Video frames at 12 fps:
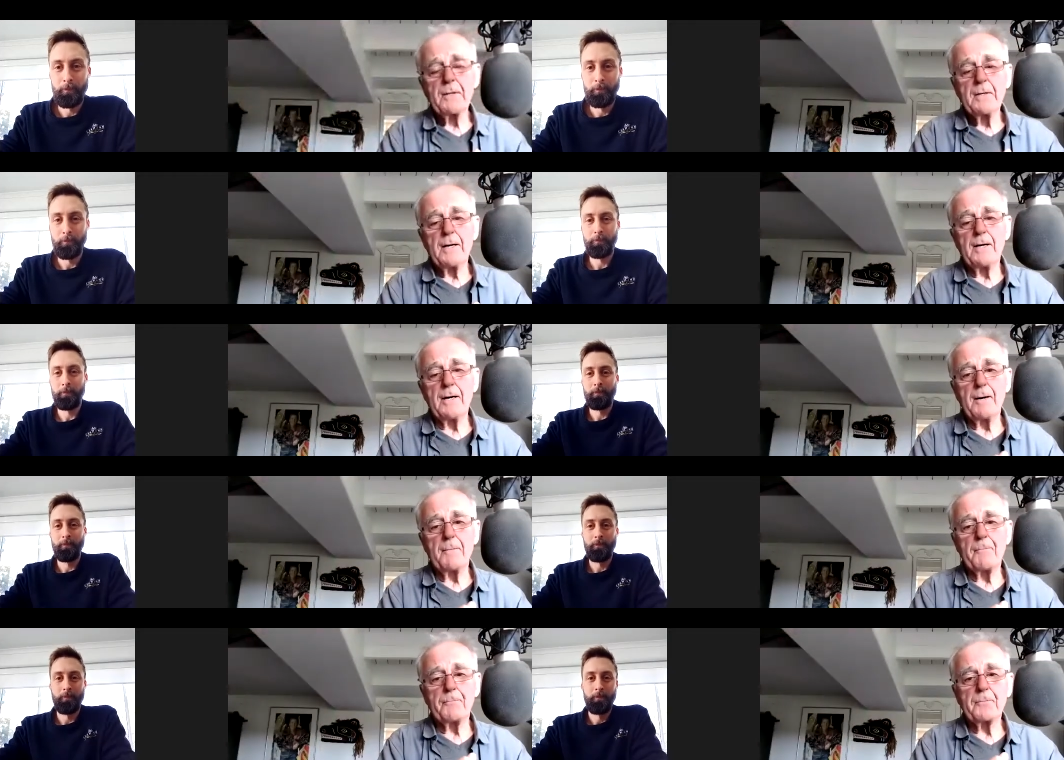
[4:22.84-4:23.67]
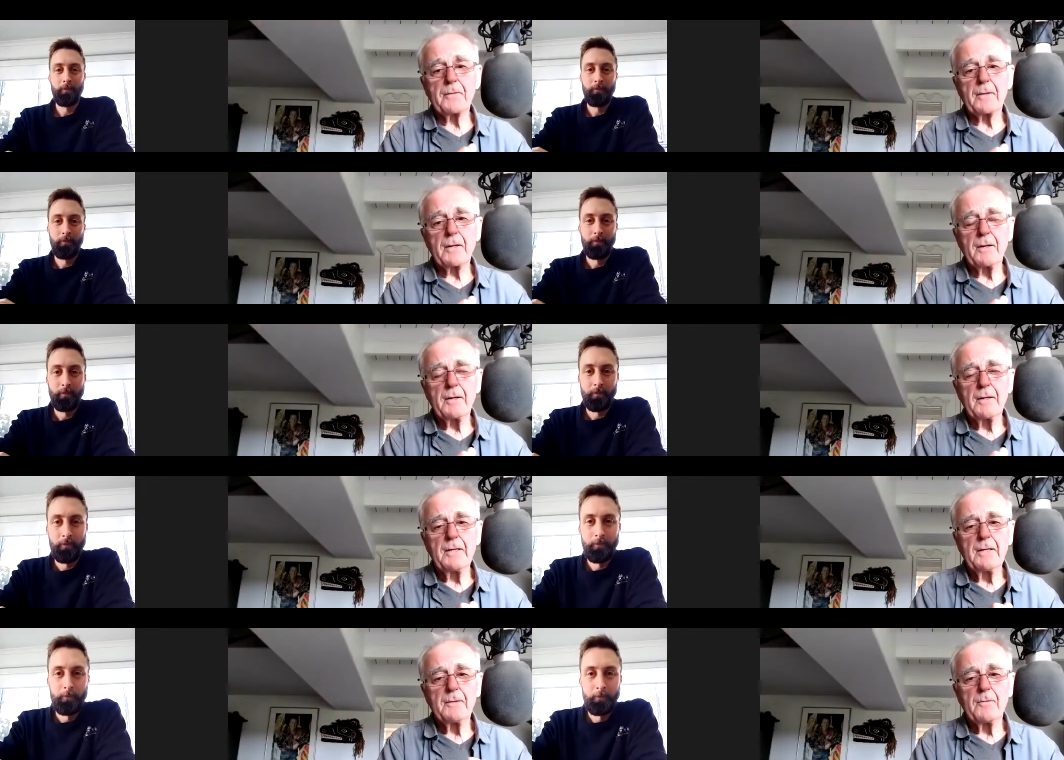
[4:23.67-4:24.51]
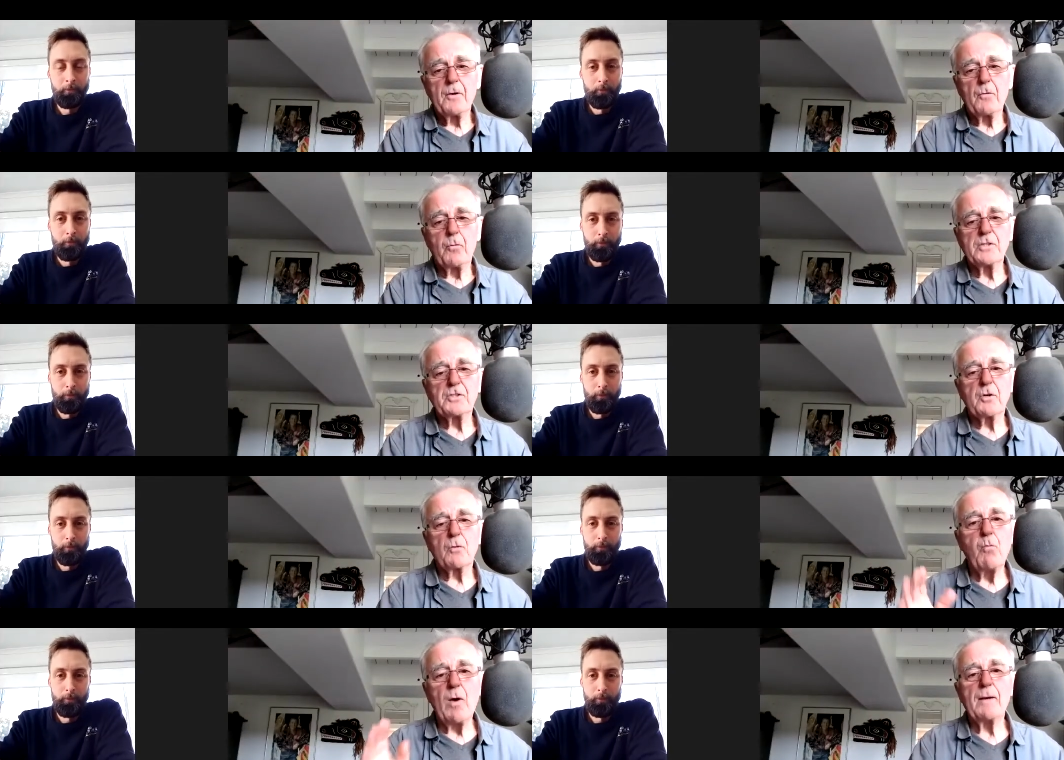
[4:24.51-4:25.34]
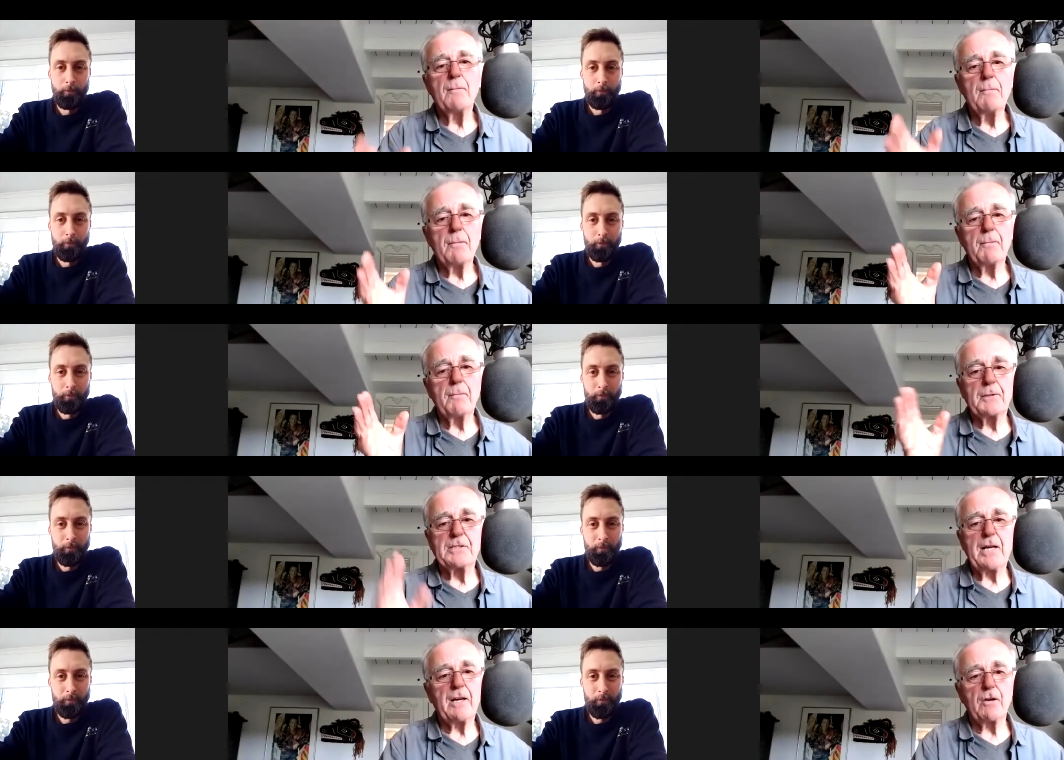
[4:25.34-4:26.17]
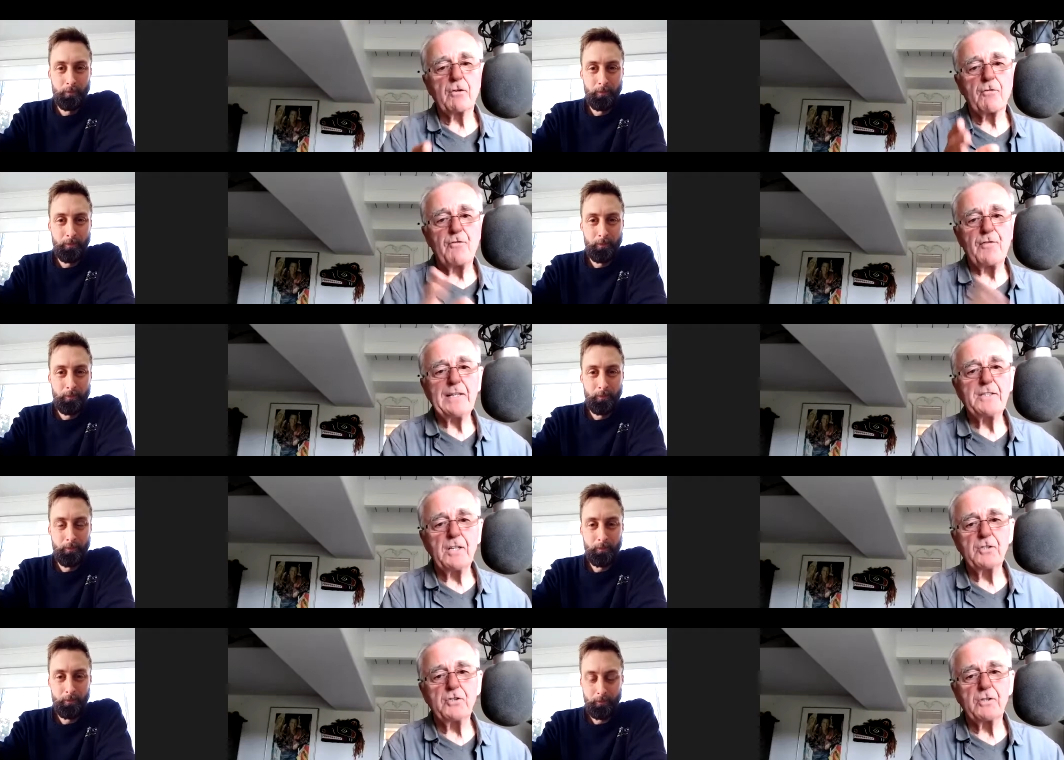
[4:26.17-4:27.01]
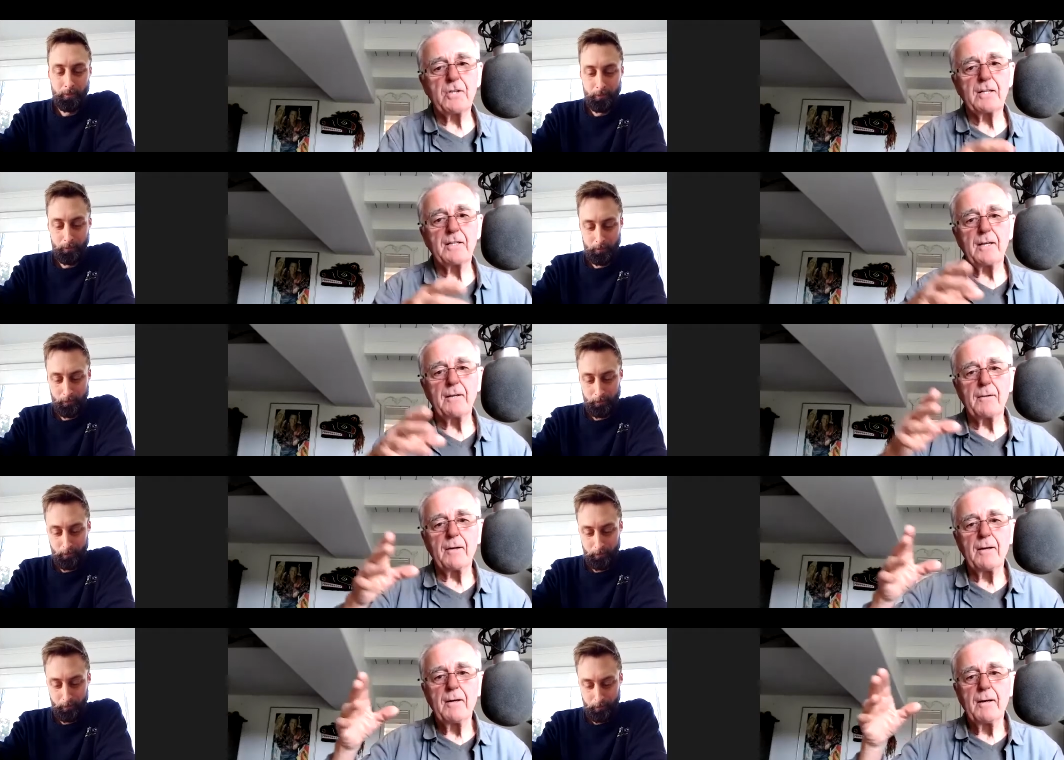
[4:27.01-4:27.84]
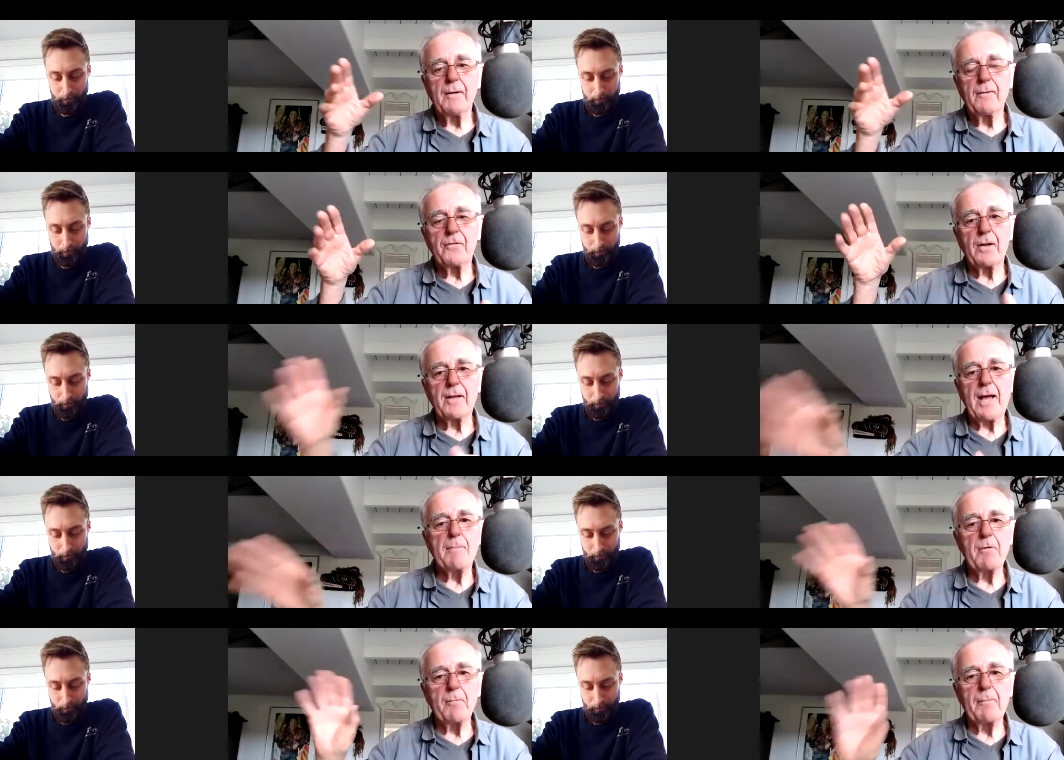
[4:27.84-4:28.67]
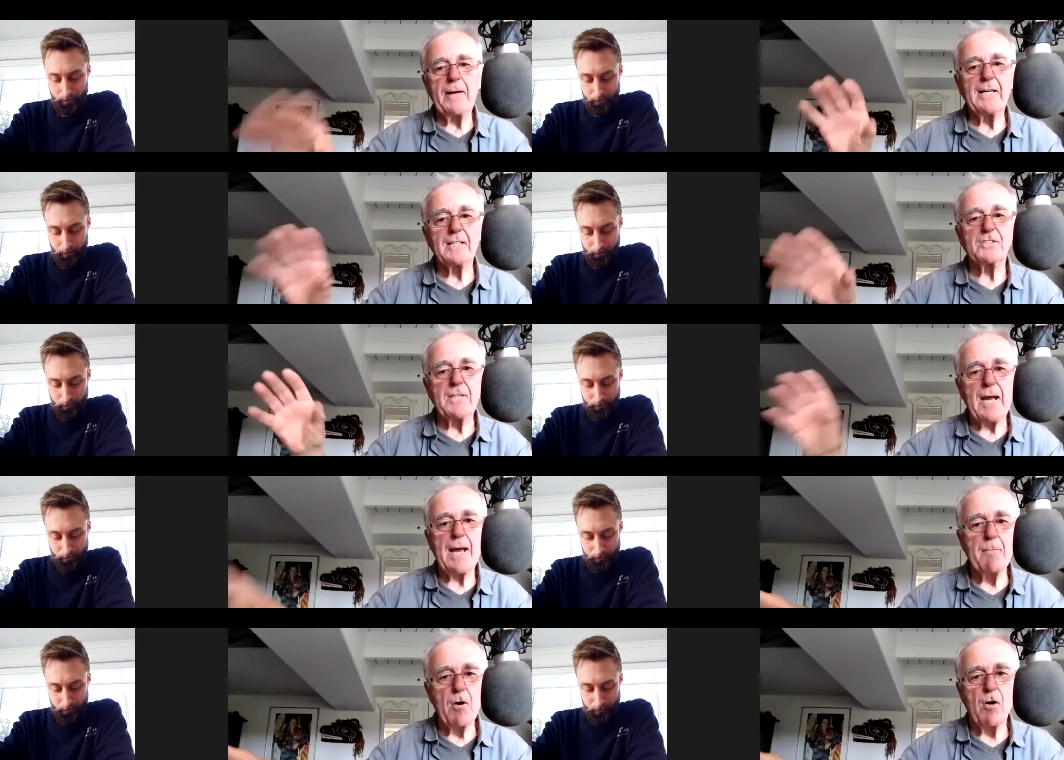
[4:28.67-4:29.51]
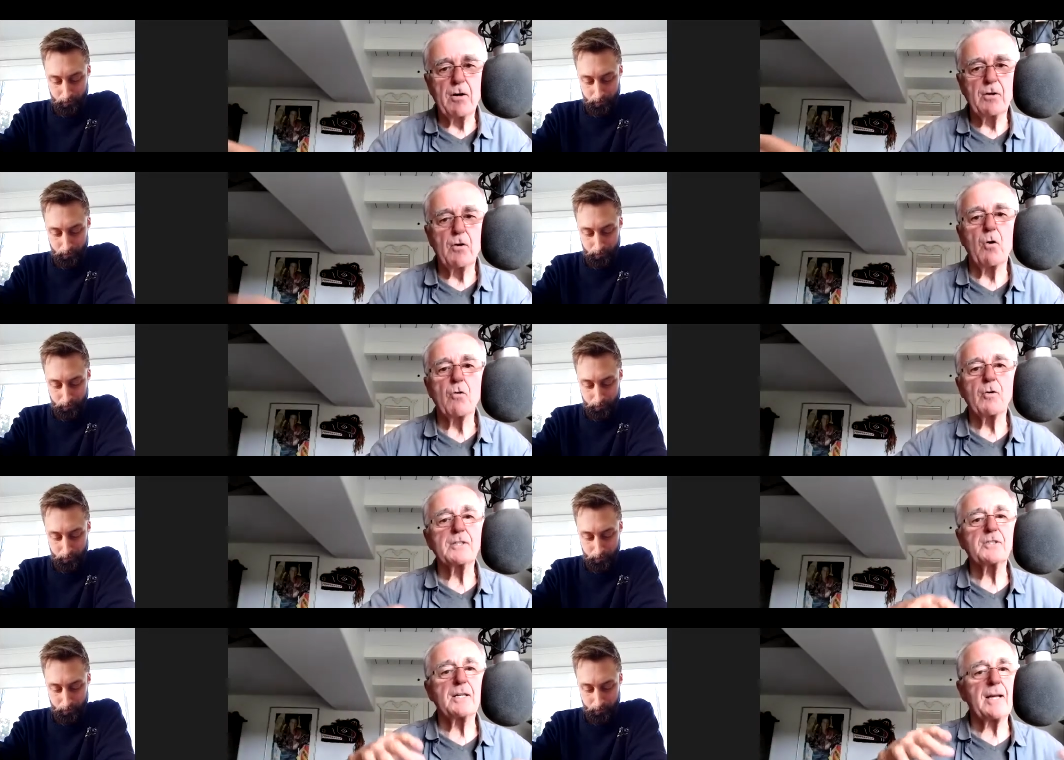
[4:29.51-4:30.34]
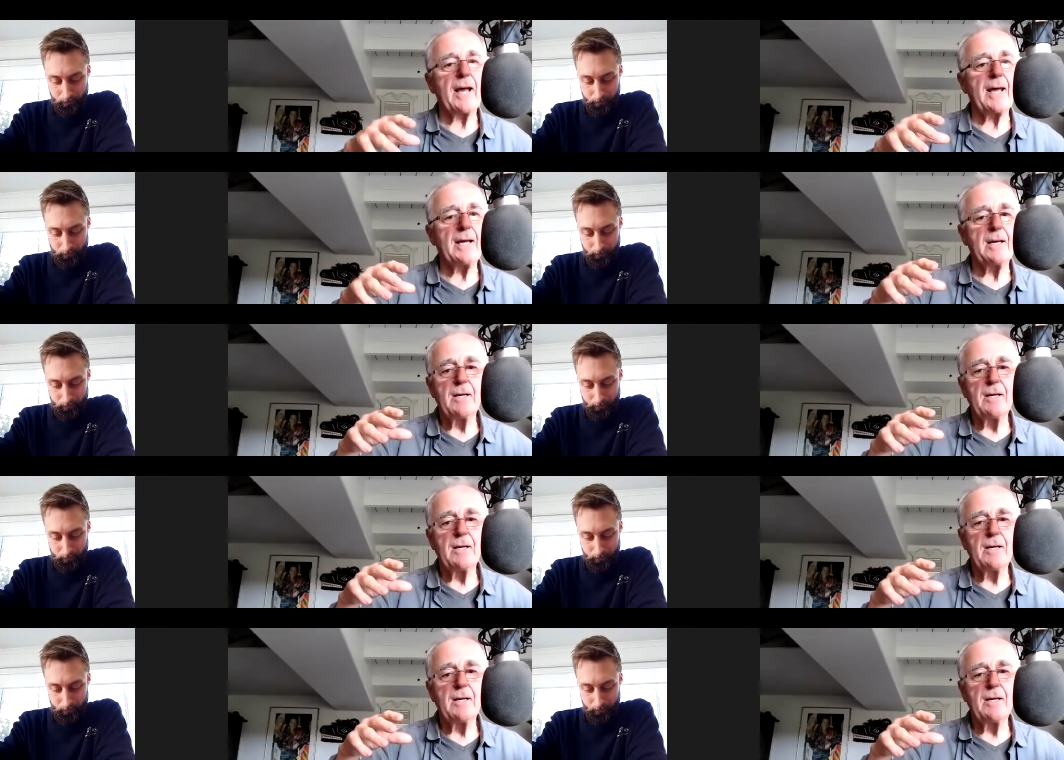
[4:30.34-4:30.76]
Speaker 1: Um, was there one particular vintage that the label made its name on, or is it a,